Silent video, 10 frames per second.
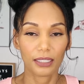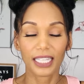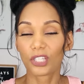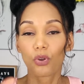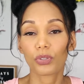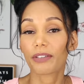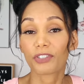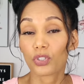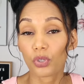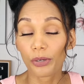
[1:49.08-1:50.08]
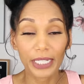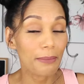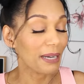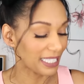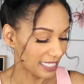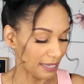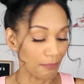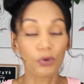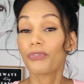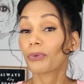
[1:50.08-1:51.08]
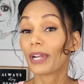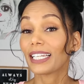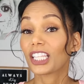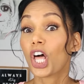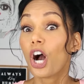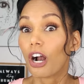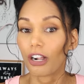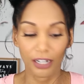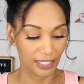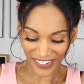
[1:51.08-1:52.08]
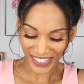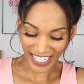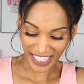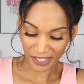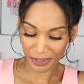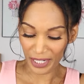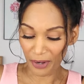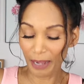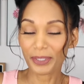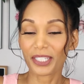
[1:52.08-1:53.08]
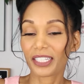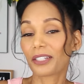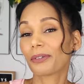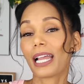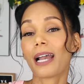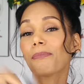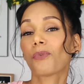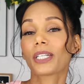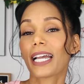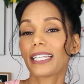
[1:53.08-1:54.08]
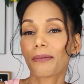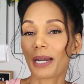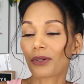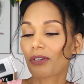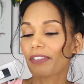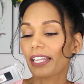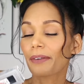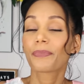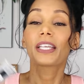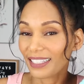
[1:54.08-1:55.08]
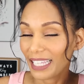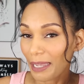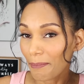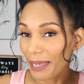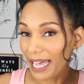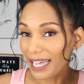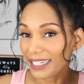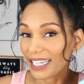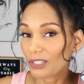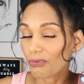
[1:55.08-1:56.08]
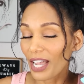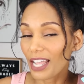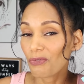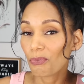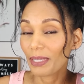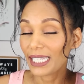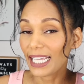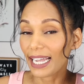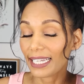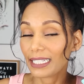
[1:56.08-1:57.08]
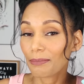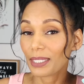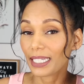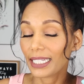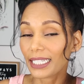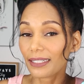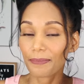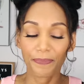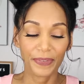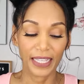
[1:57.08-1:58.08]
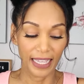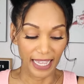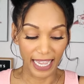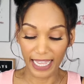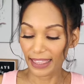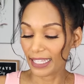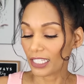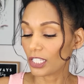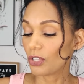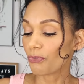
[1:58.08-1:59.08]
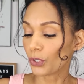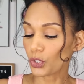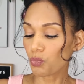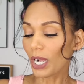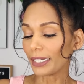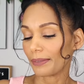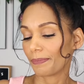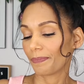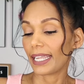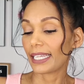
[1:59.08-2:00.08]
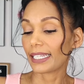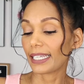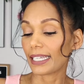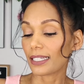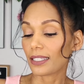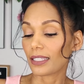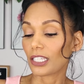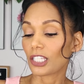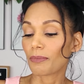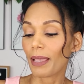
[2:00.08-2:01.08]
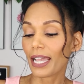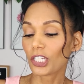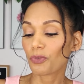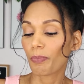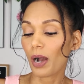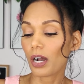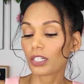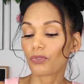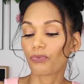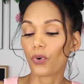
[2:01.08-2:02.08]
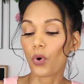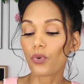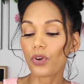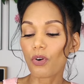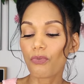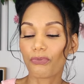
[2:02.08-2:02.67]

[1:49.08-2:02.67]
that's a whole different story, but moving right along. Okay, here we go. I'm just gonna grab one item out of there. Glam Bag has 5 mini items in it, and this is the first one. It is the Smashbox Photo